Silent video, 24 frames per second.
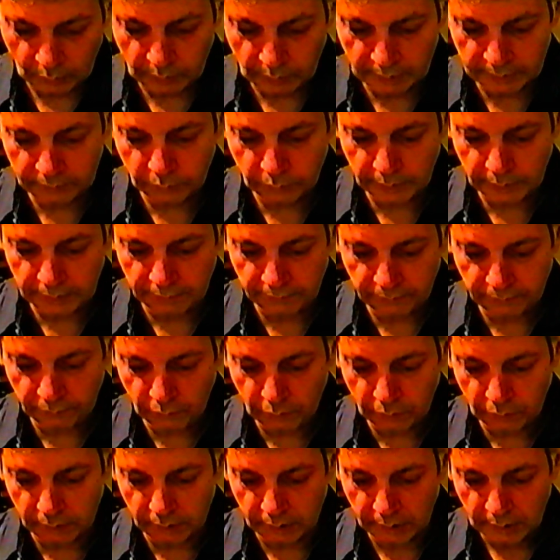
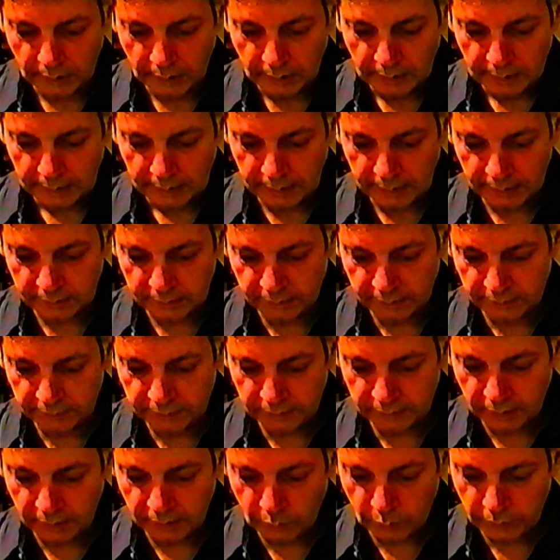124. Can
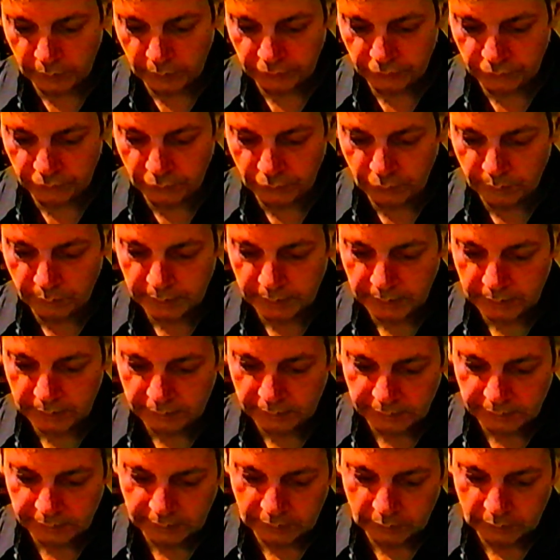distinguish
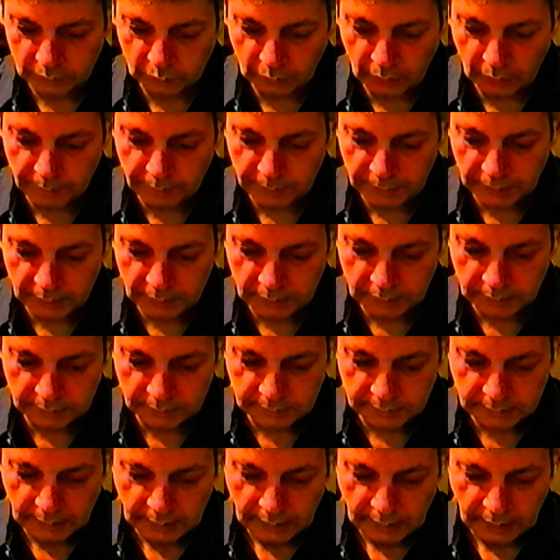humans,
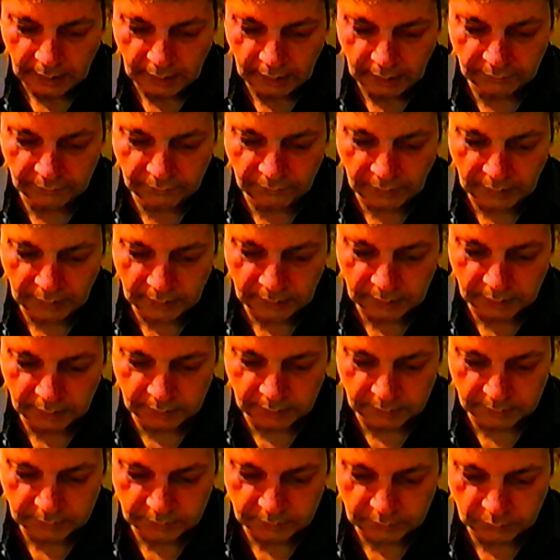Romulans, and
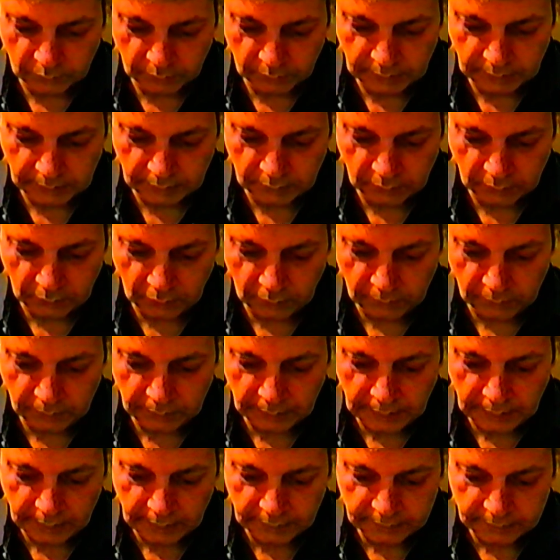Vulcans, so can
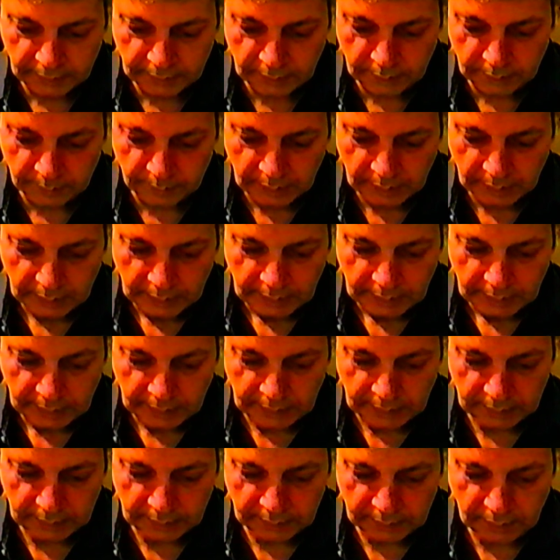localize them
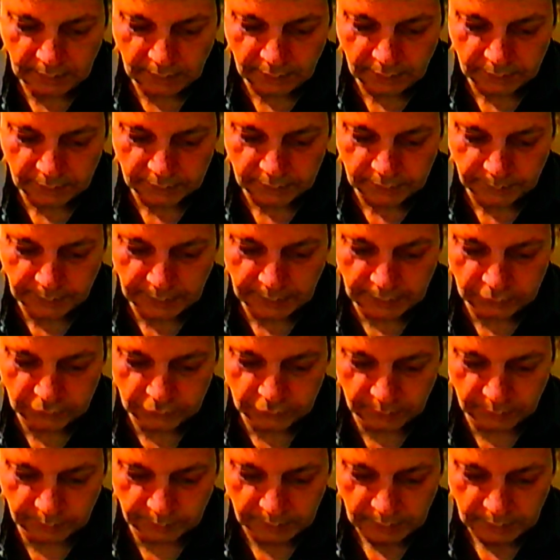in another
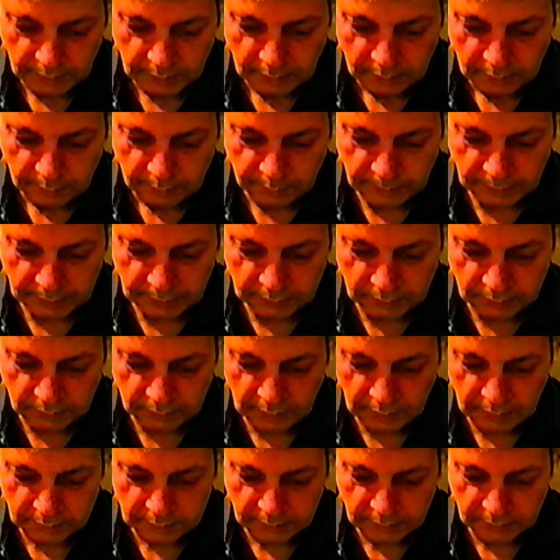spaceship, but
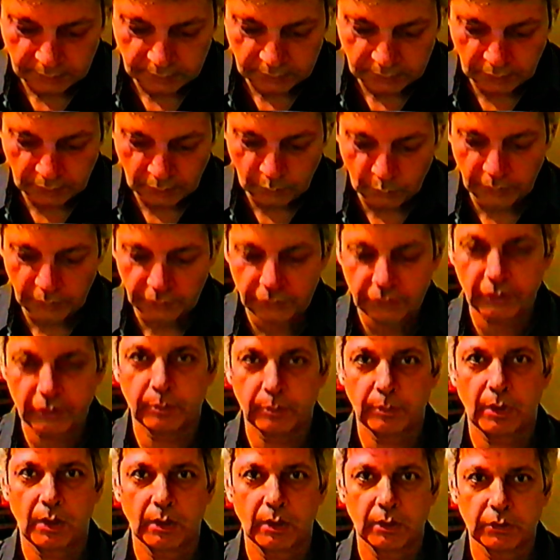not distinguish
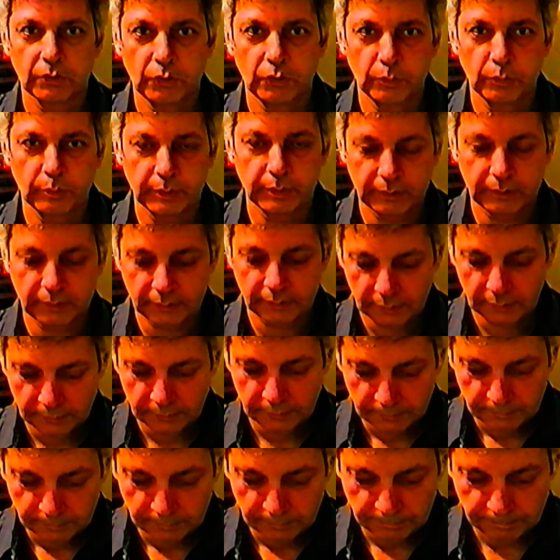among humans.
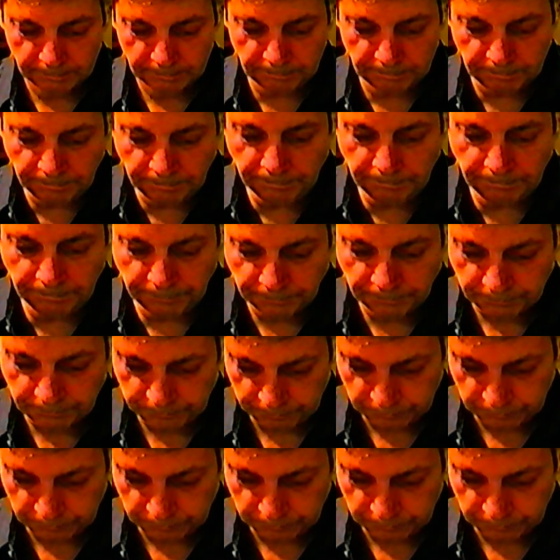Mm-hmm.